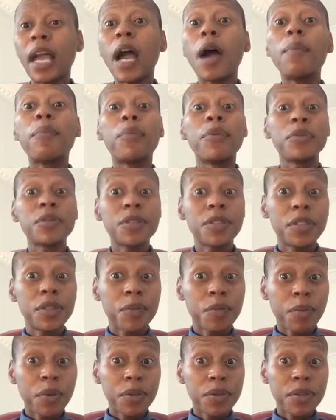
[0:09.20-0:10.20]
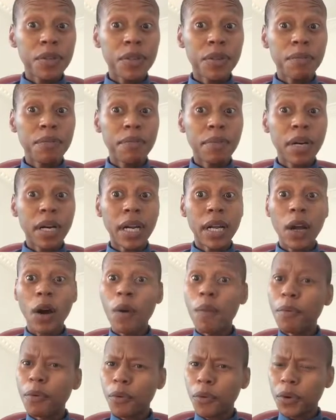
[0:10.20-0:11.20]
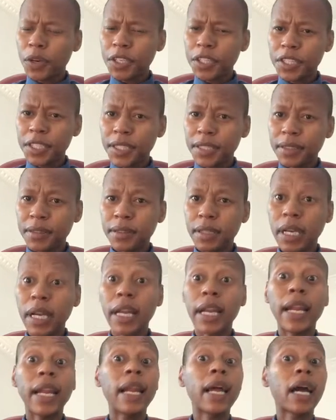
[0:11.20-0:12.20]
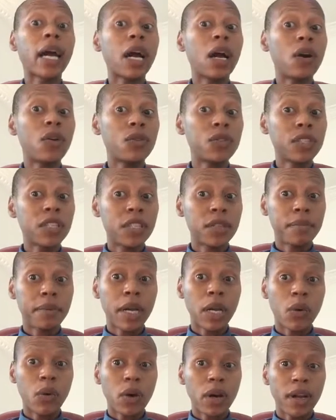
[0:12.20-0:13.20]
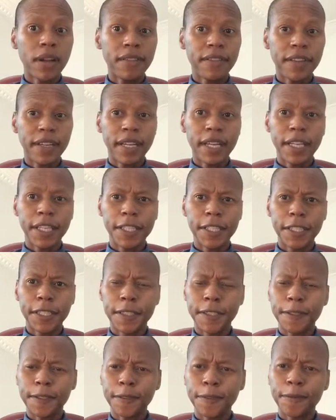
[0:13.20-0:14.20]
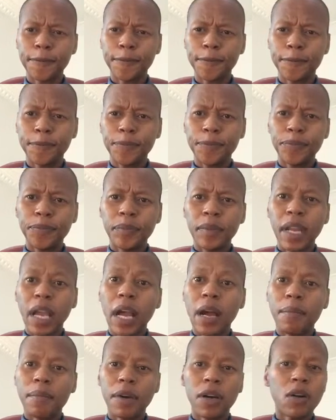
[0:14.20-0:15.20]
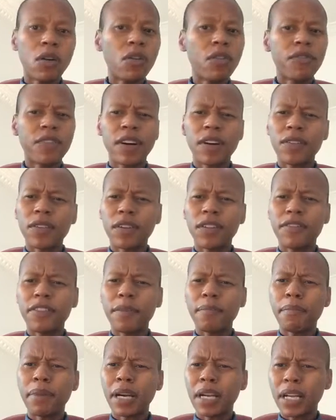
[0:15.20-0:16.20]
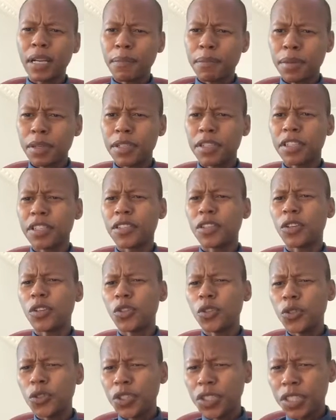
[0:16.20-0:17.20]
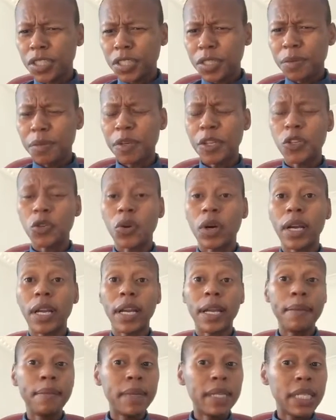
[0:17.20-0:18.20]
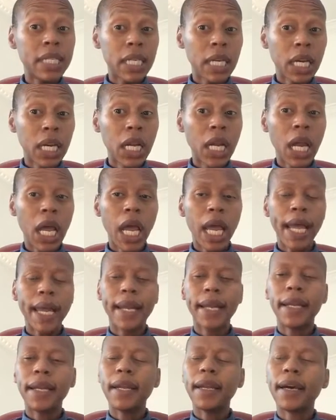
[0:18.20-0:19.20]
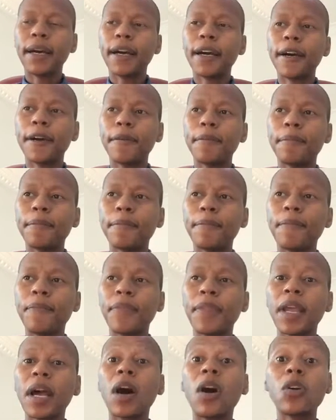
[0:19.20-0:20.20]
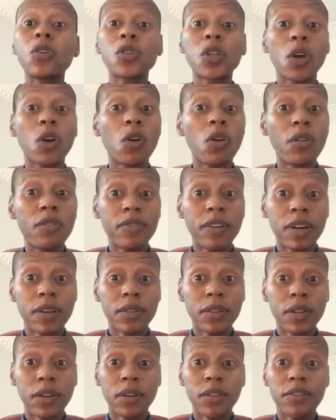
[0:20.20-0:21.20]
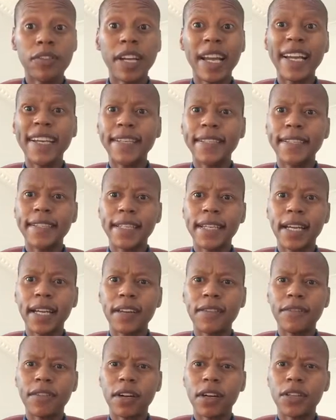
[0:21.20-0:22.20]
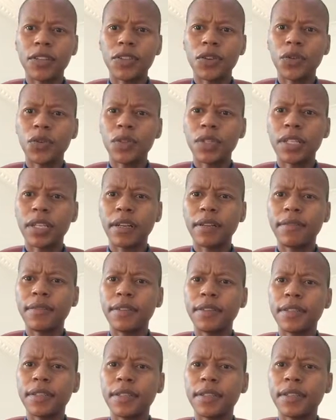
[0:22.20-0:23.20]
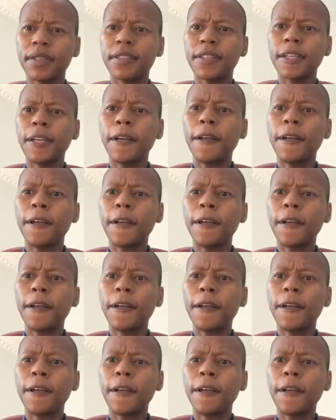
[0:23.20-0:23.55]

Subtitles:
a business person by operation, and an accountant by qualification. I'm a co-founder of Impande Business Solutions, B2I Limited, and also a co-founder of Hashtag Advisory Services.